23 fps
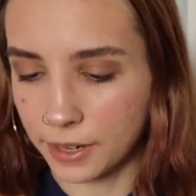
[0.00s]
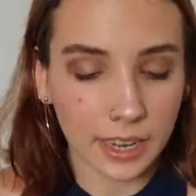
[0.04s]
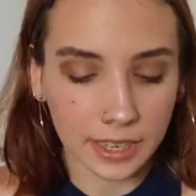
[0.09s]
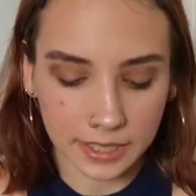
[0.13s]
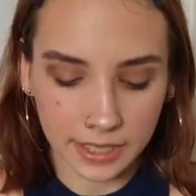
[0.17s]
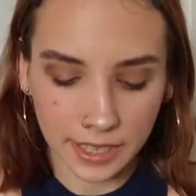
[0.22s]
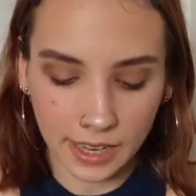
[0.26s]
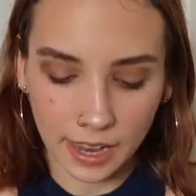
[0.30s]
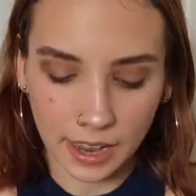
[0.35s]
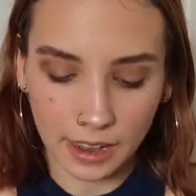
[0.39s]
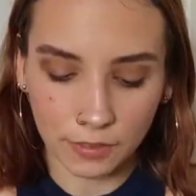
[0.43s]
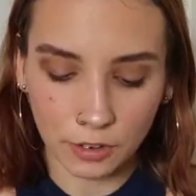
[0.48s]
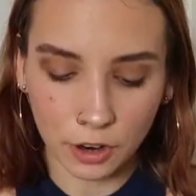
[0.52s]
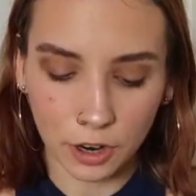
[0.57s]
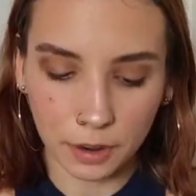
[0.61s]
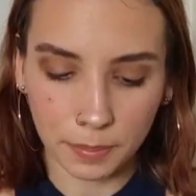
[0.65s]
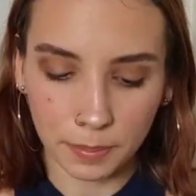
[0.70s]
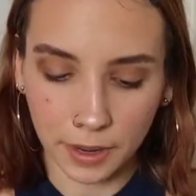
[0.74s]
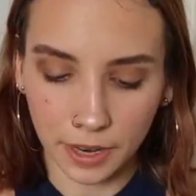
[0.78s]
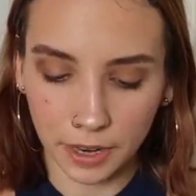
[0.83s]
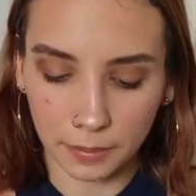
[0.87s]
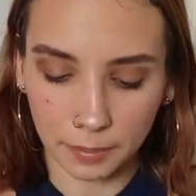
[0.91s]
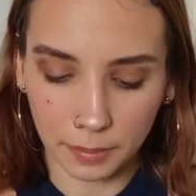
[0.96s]
Next thing I have are a
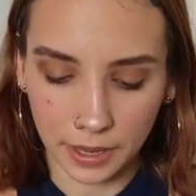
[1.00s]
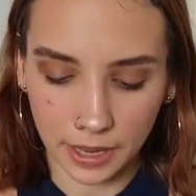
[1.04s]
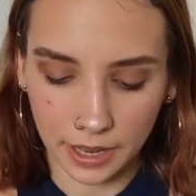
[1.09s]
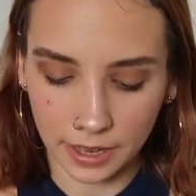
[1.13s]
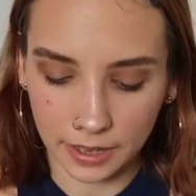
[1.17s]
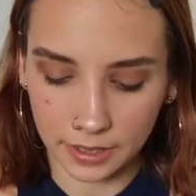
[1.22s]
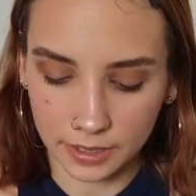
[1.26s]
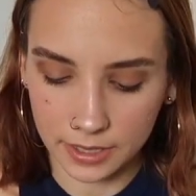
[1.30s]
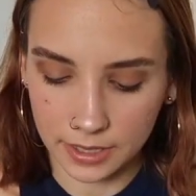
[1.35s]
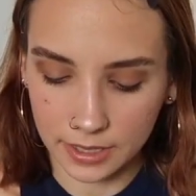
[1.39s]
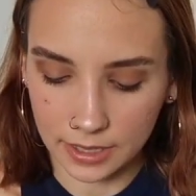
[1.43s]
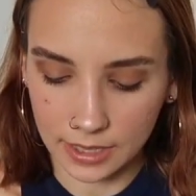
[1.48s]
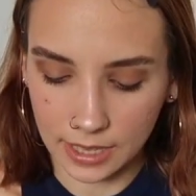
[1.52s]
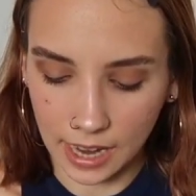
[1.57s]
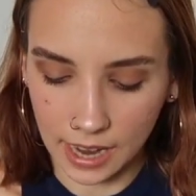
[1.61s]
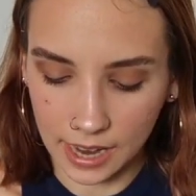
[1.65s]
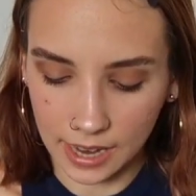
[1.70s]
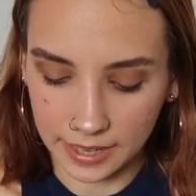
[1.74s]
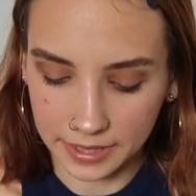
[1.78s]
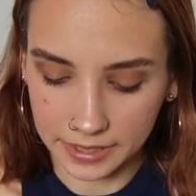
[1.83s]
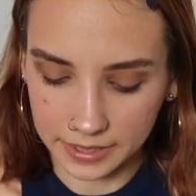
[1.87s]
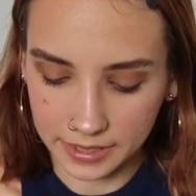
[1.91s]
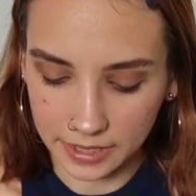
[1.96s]
pair of pants
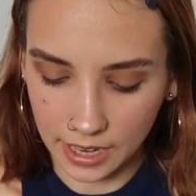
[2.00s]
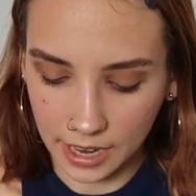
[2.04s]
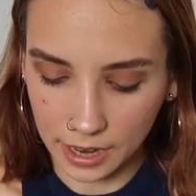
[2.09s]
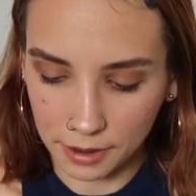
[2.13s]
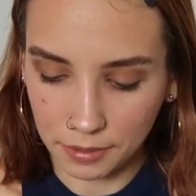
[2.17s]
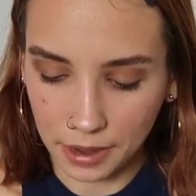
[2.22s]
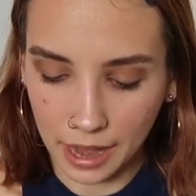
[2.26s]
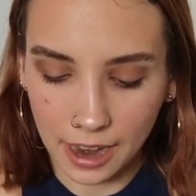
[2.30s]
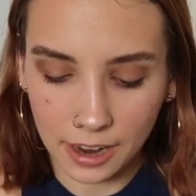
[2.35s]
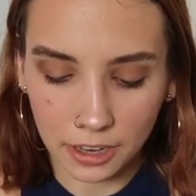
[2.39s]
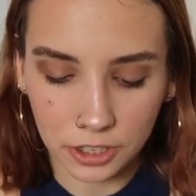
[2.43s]
that I